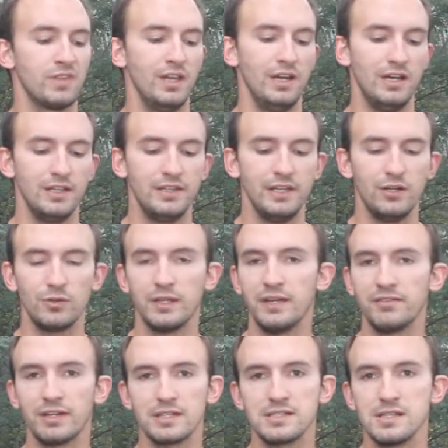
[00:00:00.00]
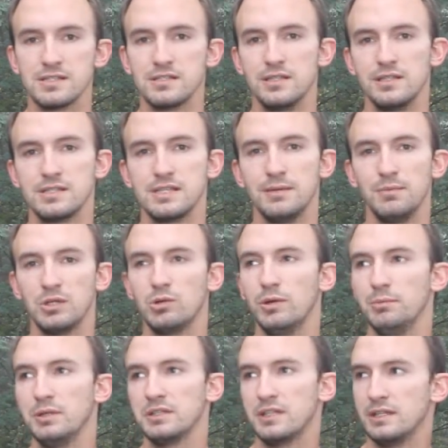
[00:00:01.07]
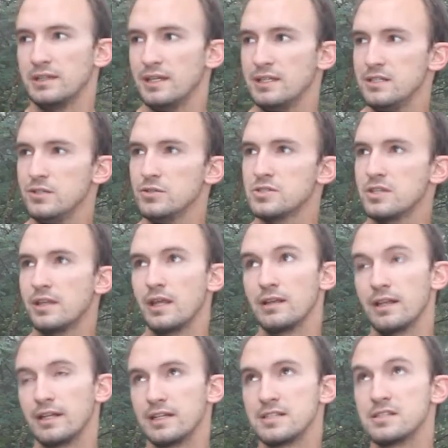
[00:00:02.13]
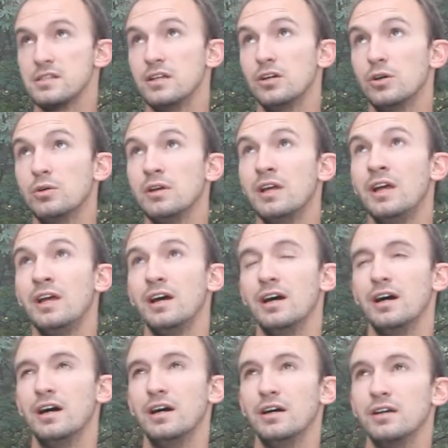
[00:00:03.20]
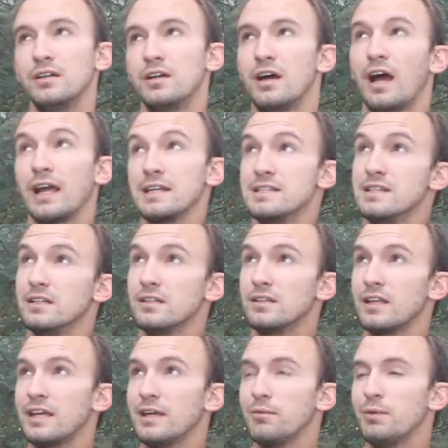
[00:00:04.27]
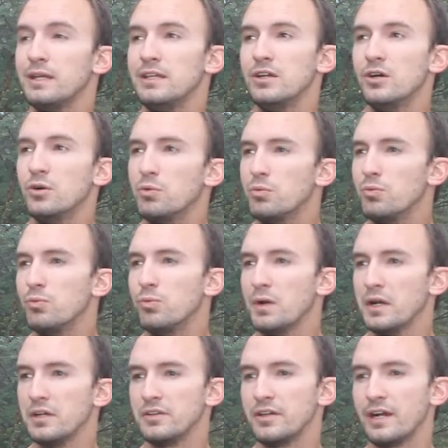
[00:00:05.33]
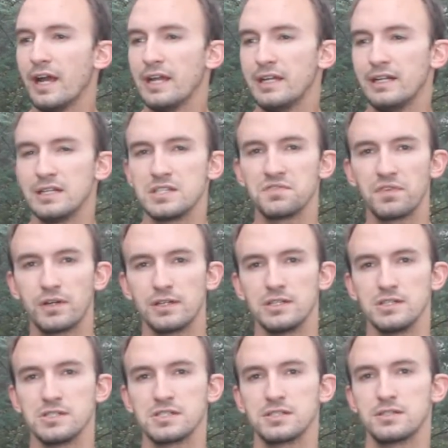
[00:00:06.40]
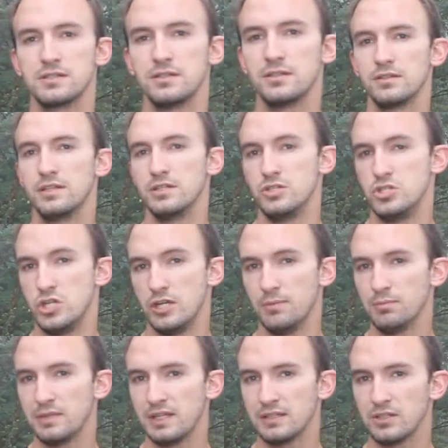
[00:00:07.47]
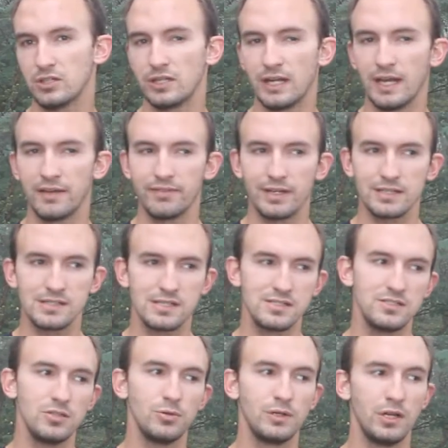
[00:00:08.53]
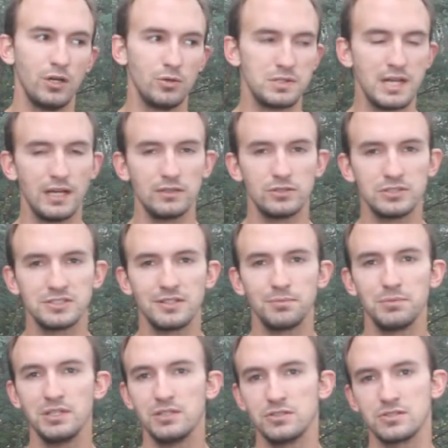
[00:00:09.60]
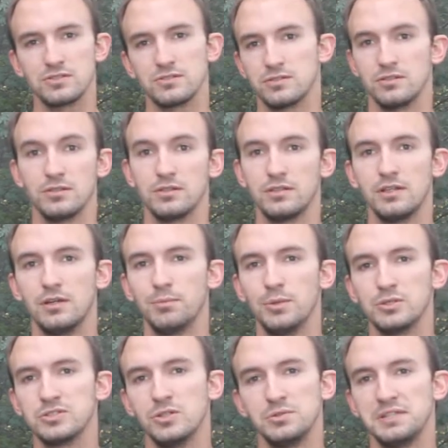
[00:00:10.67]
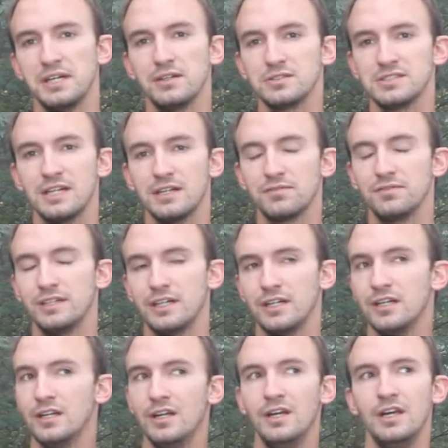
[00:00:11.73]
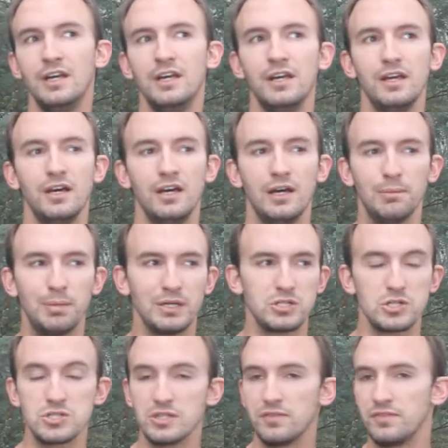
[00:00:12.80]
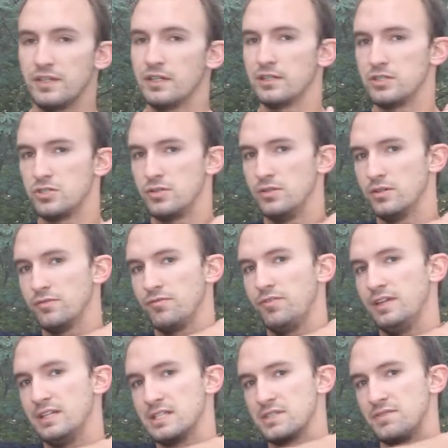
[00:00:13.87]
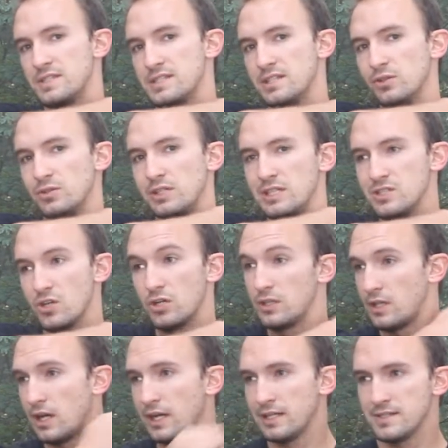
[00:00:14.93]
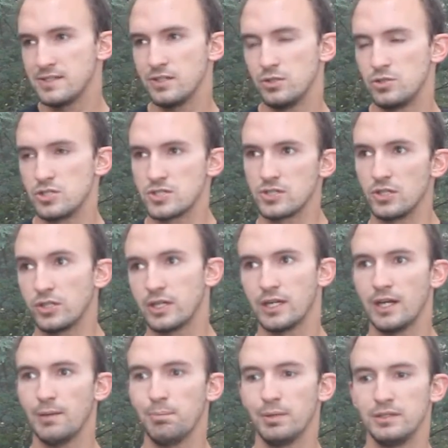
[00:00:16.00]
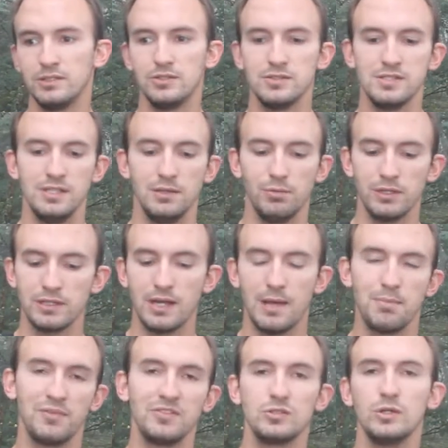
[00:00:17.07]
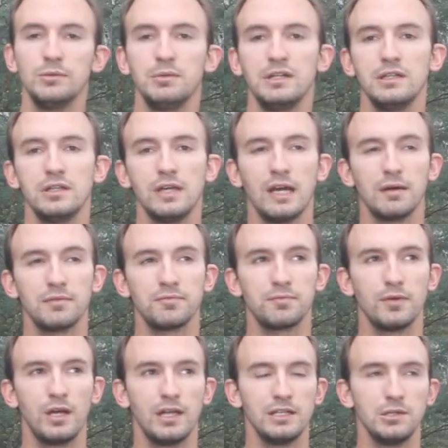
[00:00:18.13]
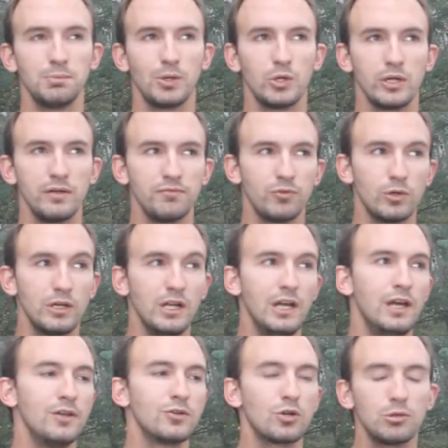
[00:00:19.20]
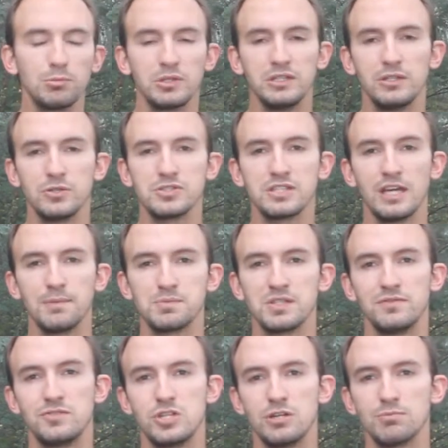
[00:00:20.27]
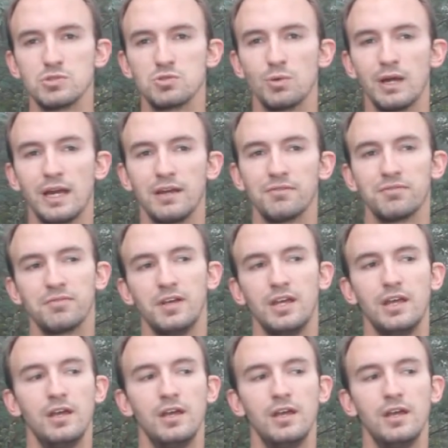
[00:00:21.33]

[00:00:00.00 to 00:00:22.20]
they don't have access to the same equipment that they do, so they let us know. Ideally, we know where they're headed as far as the gym that they're going to have access to in a hotel or something. Just, most hotels have their pictures of their fitness facilities online, so you just look it up and you see what type of equipment and you program for it. Normally those types of gyms will have